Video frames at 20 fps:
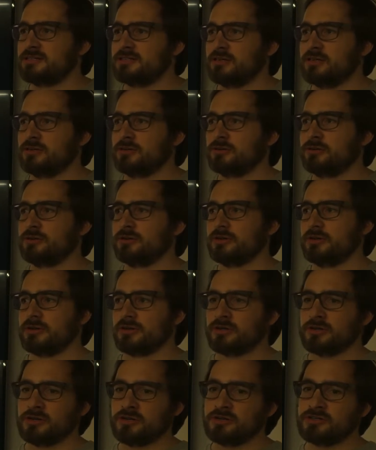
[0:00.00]
So
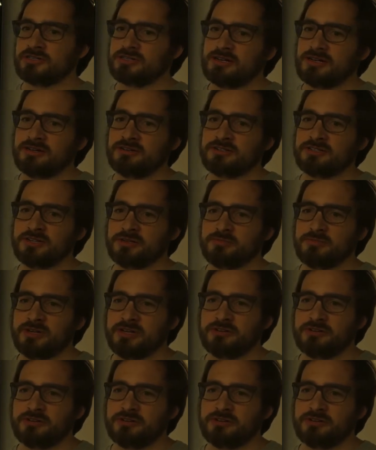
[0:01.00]
those allow some